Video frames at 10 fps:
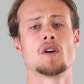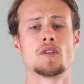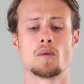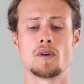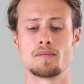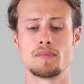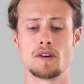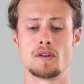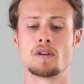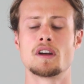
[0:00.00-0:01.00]
on the
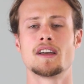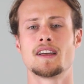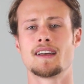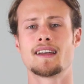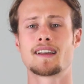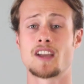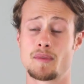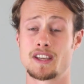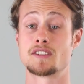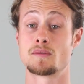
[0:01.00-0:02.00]
1-blow
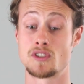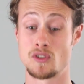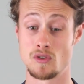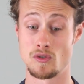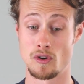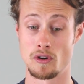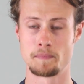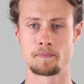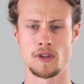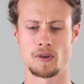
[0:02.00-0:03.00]
coming into a 2-draw.
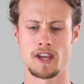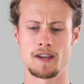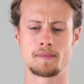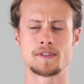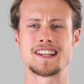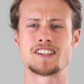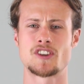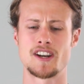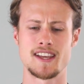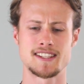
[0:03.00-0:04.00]
Okay, so let's
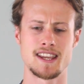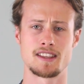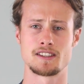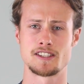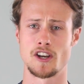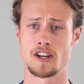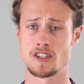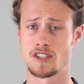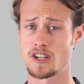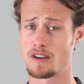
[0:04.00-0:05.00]
try that together, starting
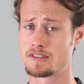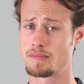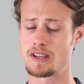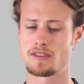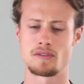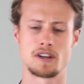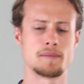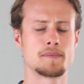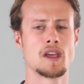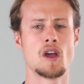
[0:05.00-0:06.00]
just after beat 3.
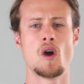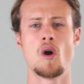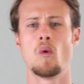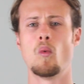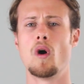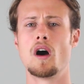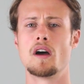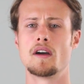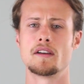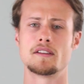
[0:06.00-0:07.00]

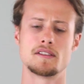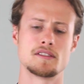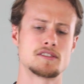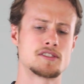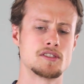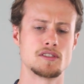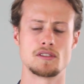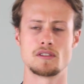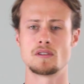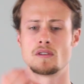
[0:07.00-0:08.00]
1,
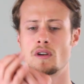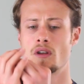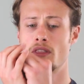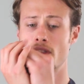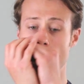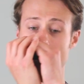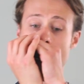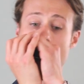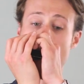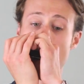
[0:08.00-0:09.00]
2, 3.